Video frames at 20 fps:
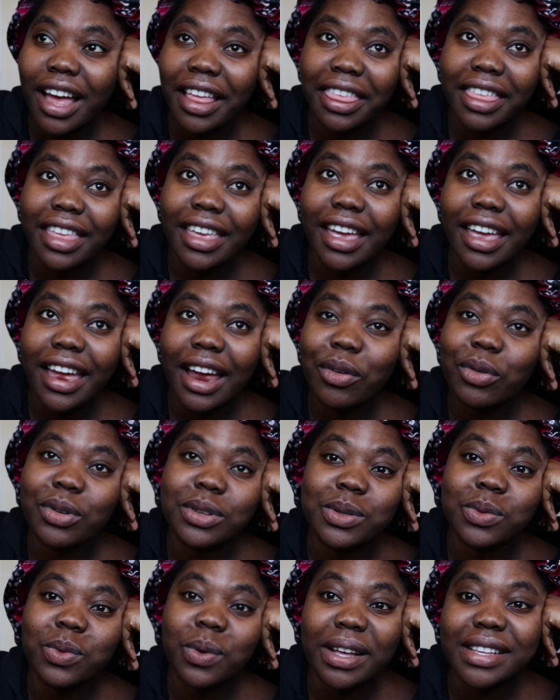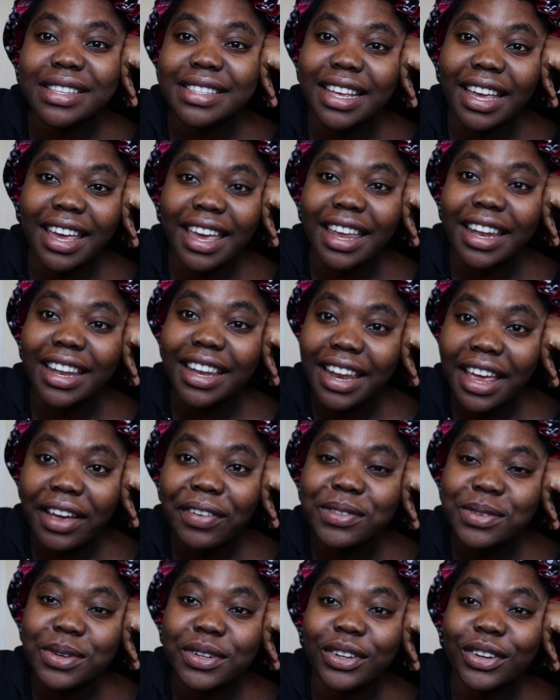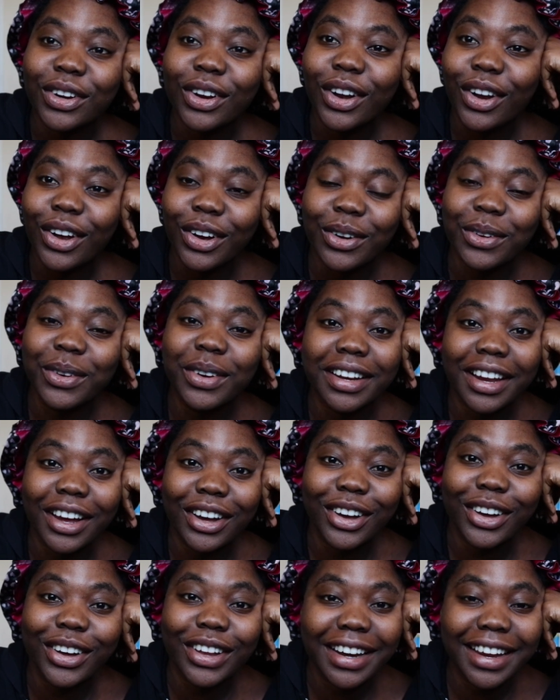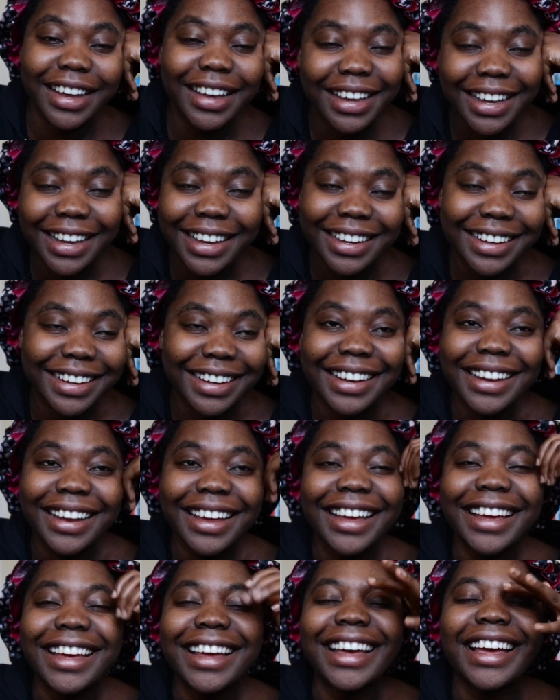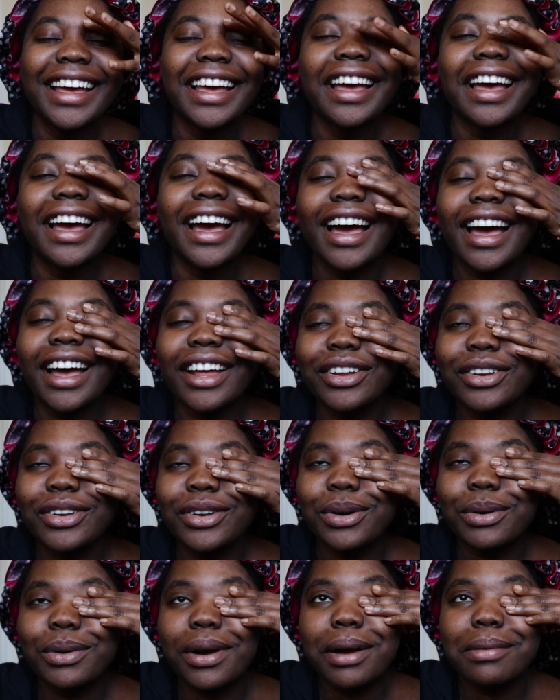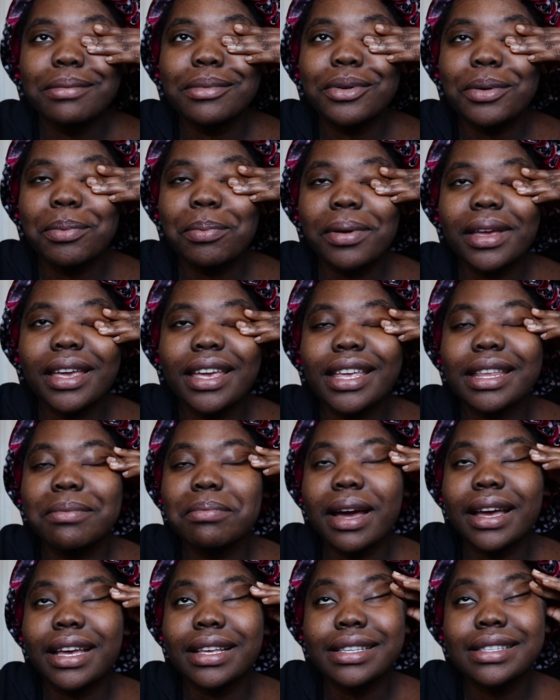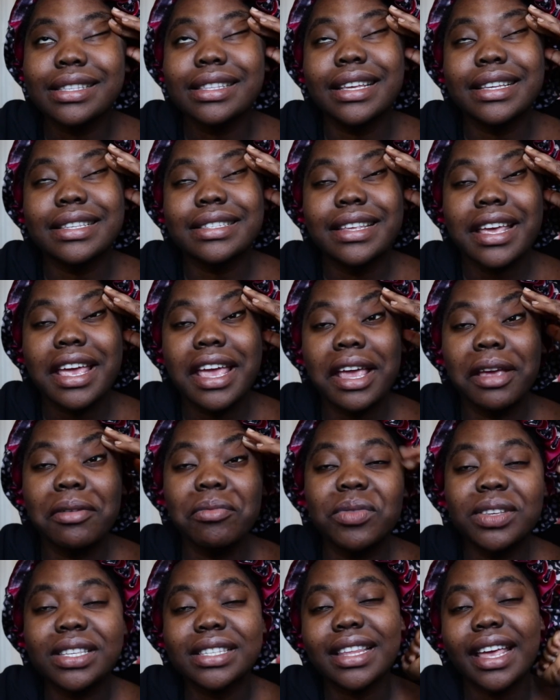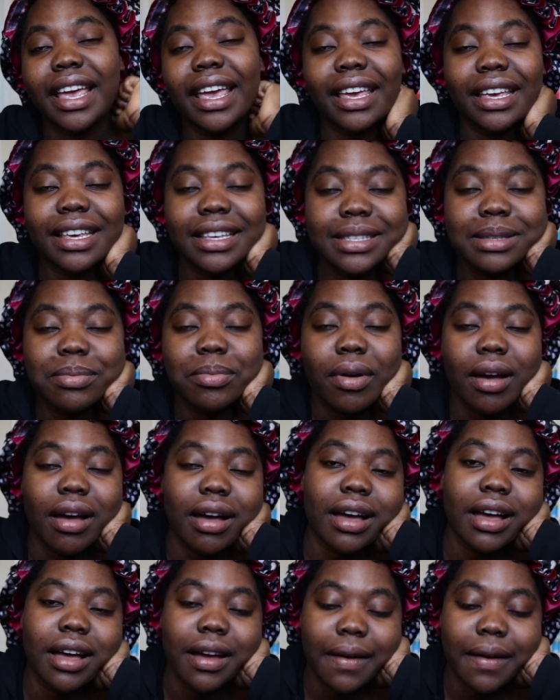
think I was 1 second left on the clock when I got it in. I don't know why I'm repeating the same mistakes, but